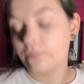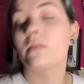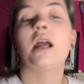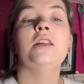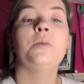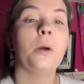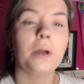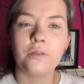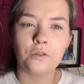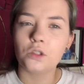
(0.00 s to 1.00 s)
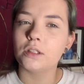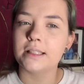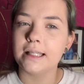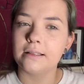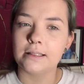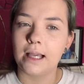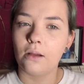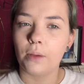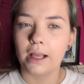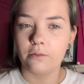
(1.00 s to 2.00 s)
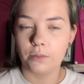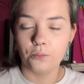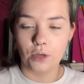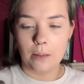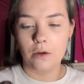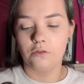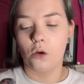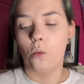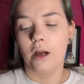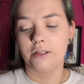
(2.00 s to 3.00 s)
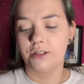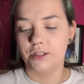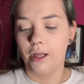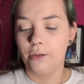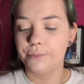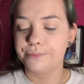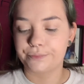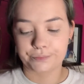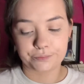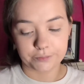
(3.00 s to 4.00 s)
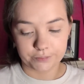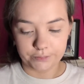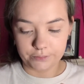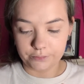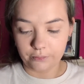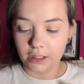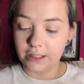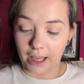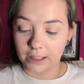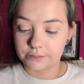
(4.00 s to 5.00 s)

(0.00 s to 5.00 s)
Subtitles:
they probably have other concealers now, but I haven't been PRIMARK for a while, so yeah.